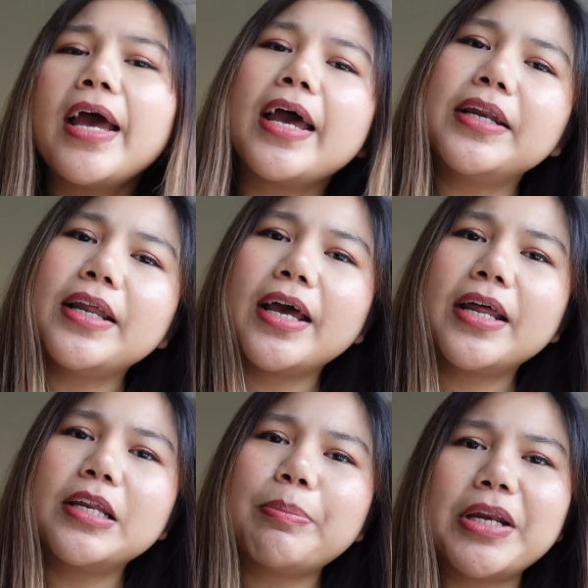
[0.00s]
and
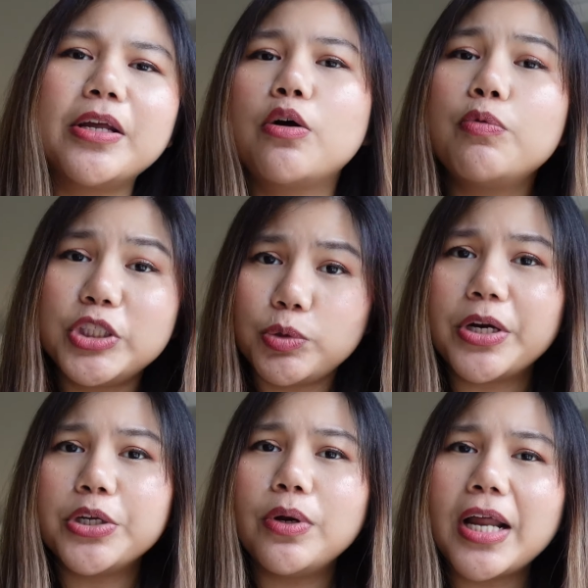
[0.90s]
then depending on which
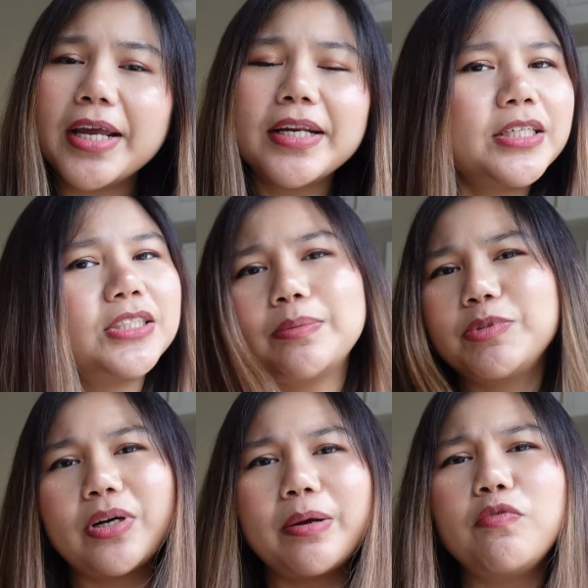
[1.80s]
one you like, then
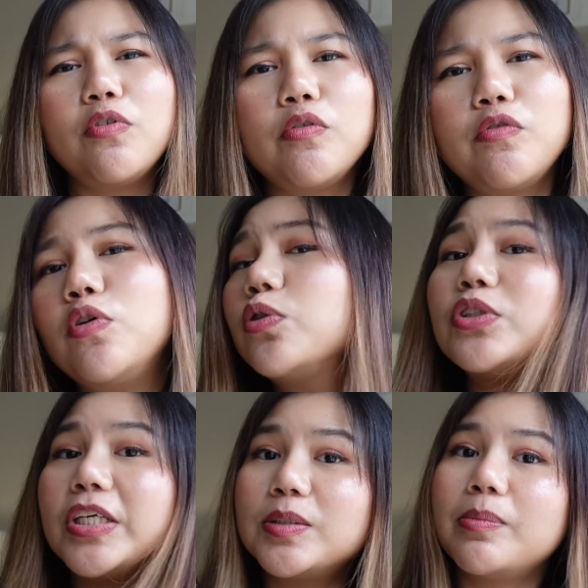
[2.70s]
subscribe for 4 to
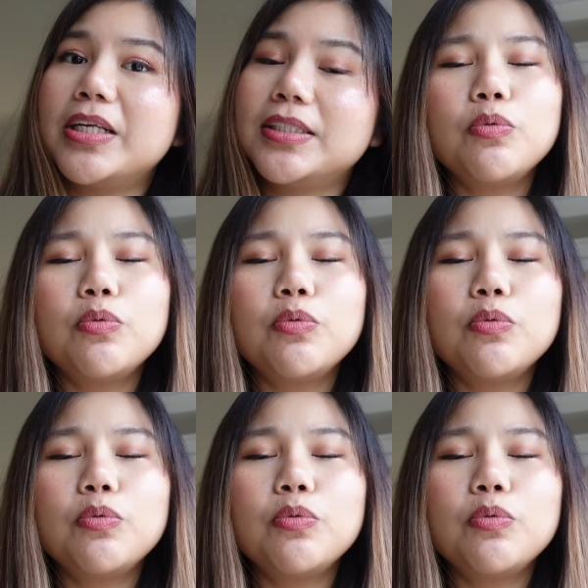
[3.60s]
6 months.